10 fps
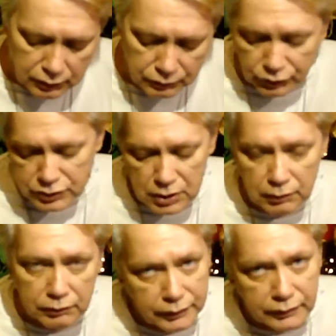for some
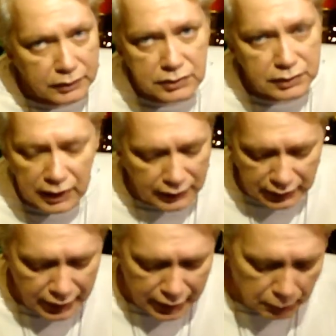of you, it's not
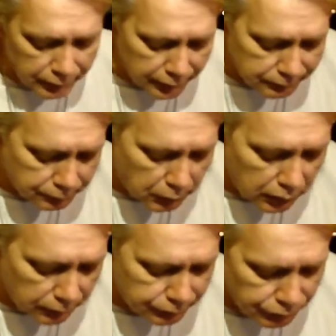gonna happen, but